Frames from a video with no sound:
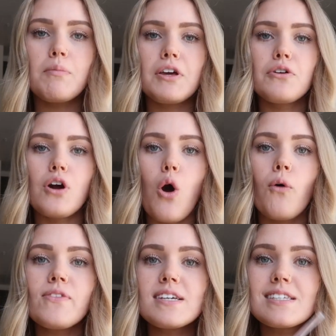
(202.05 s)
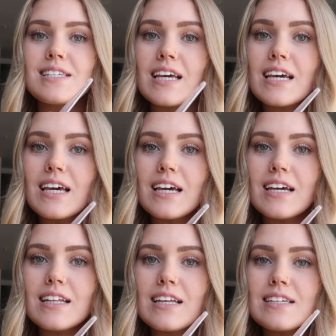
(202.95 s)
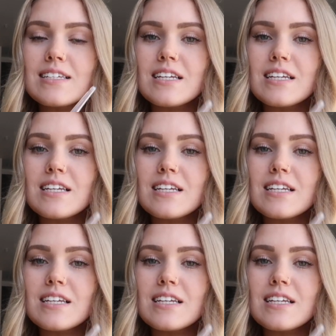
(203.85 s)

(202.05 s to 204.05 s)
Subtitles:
But you're only sticking this